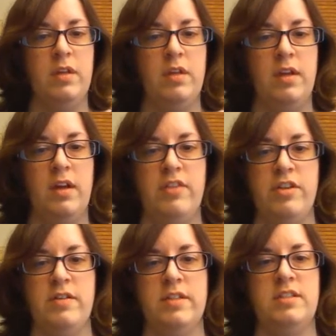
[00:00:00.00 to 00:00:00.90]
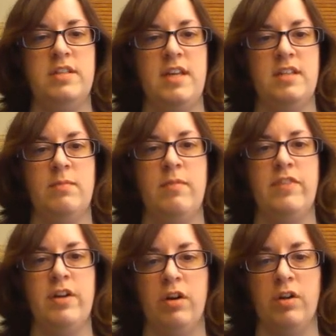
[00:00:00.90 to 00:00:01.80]
And then you can see some of the
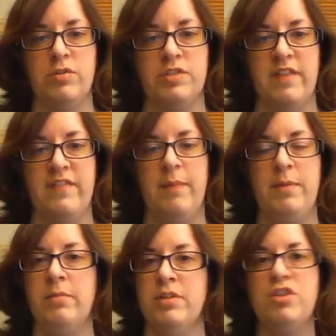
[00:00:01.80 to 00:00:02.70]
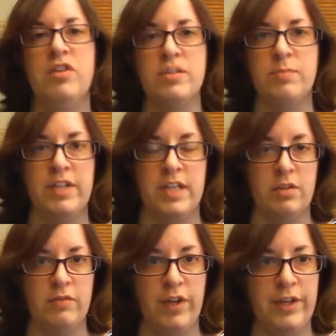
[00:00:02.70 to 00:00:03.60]
articles they've got published in this
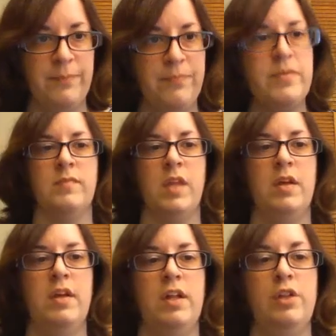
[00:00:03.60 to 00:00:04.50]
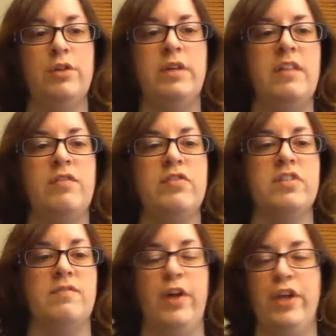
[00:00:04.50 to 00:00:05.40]
particular volume. Looking for this
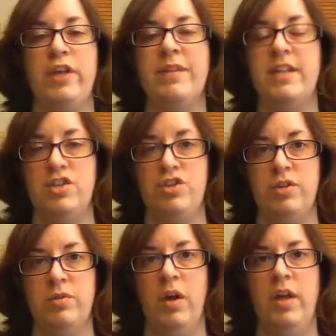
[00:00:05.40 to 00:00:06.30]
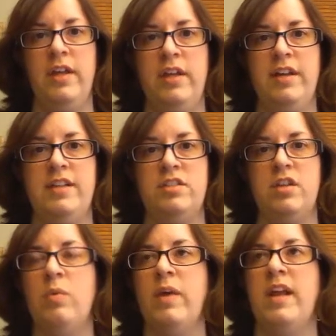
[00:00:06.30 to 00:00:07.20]
volume and issue is a
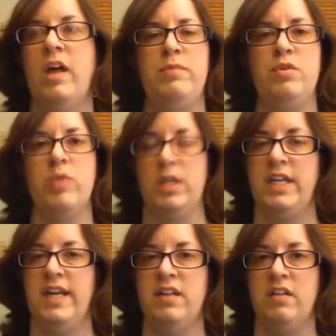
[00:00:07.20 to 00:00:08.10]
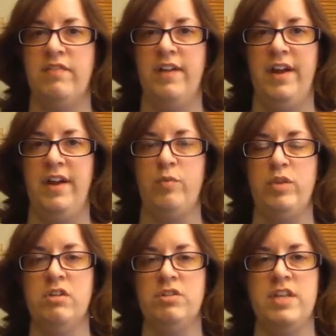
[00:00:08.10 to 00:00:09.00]
good way to help you quickly identify when
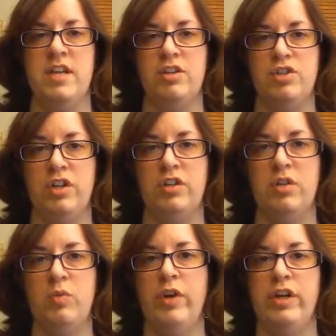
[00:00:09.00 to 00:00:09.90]
you're seeing a journal while you're